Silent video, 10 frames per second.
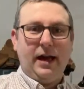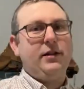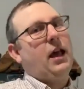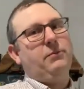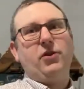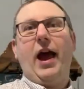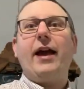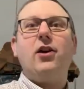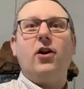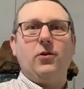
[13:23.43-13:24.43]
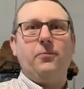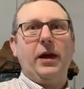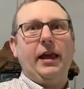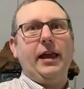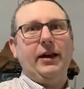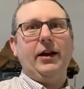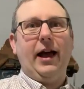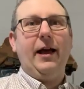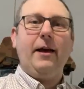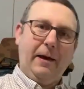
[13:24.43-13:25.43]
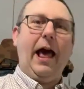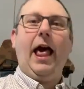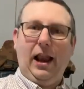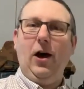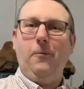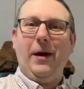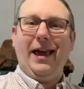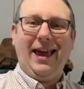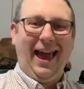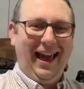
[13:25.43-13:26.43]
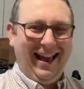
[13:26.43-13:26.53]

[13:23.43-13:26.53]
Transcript: I'm sorry, I call you Pinky, don't I? Hello, Pinky.